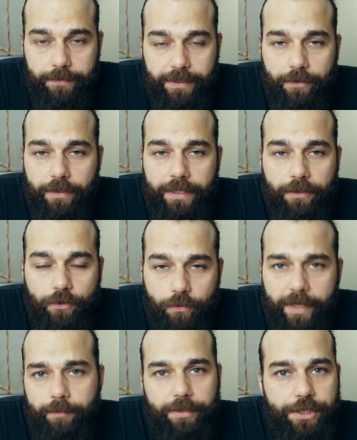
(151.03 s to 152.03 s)
They're
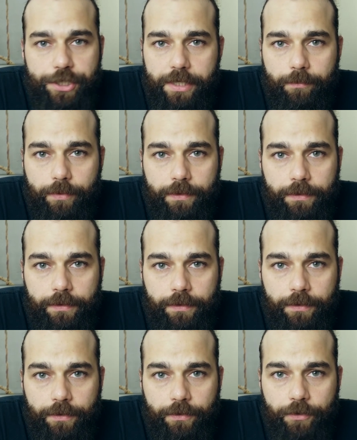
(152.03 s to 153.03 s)
incredibly cheap.
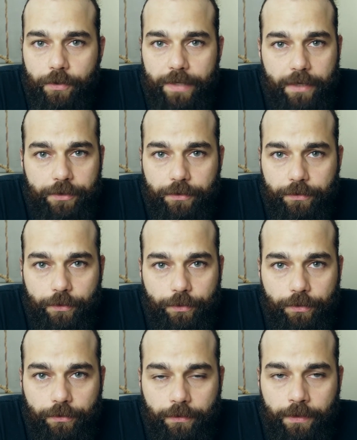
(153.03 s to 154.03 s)
You go down to your
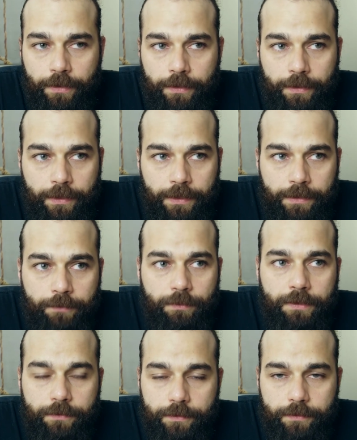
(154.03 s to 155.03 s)
local
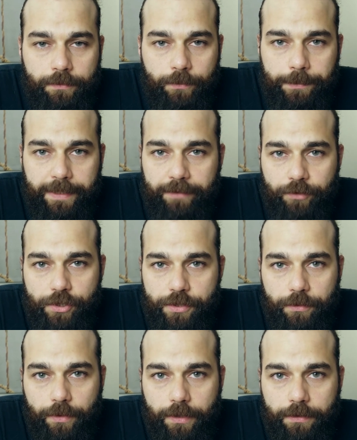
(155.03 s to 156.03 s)
whatever
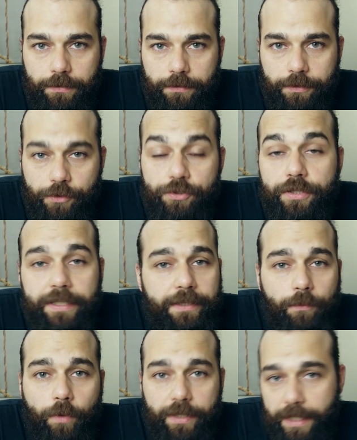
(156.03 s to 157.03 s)
store. Usually
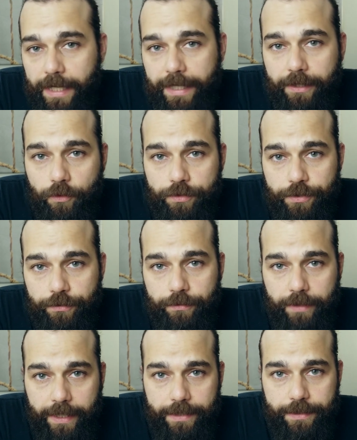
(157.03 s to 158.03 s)
the one that I go
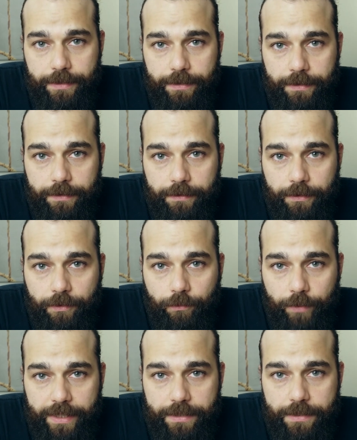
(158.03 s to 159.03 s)
to has a
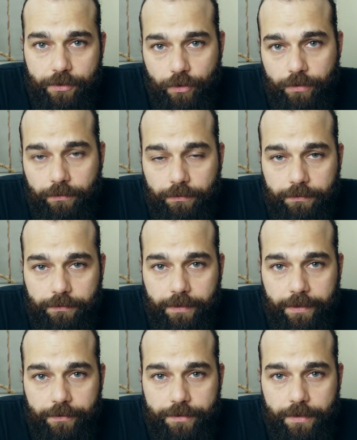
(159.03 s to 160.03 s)
red circle,
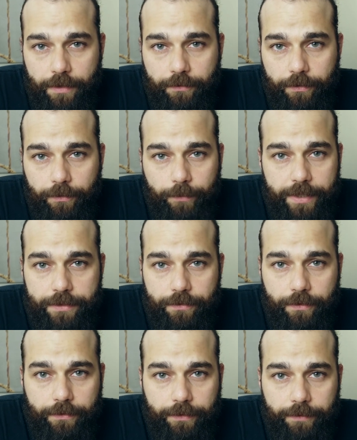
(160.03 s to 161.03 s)
and there's another little red
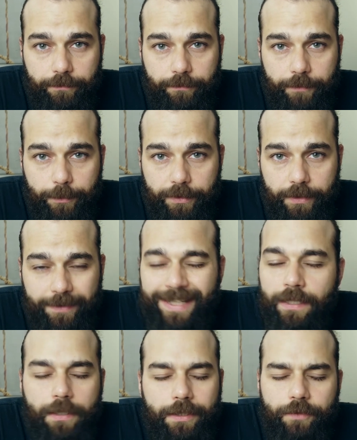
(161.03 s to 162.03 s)
circle in the middle of
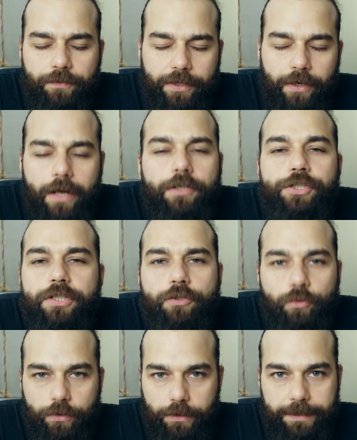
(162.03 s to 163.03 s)
it. You'll figure it out. Just
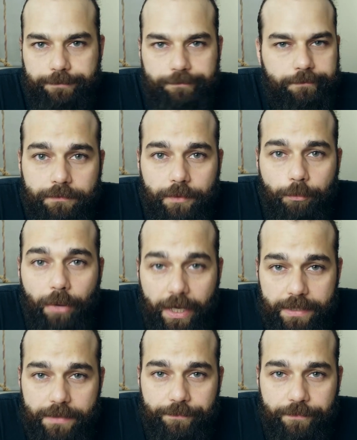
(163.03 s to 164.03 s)
Google it. But